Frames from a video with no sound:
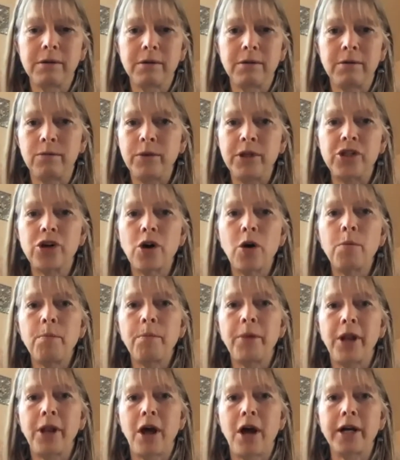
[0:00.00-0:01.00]
We don't
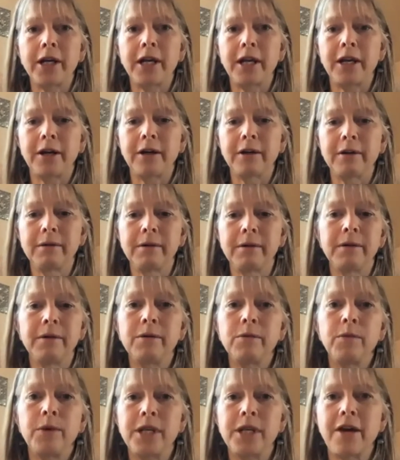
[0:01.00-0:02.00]
belong here.
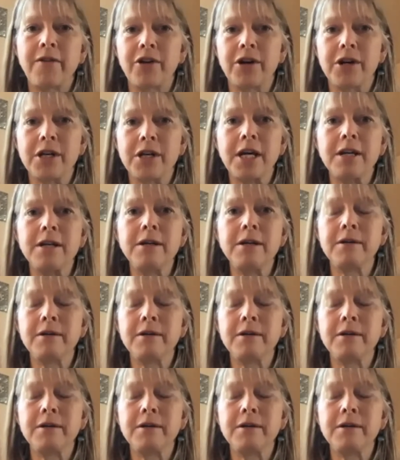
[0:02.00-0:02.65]
We never did.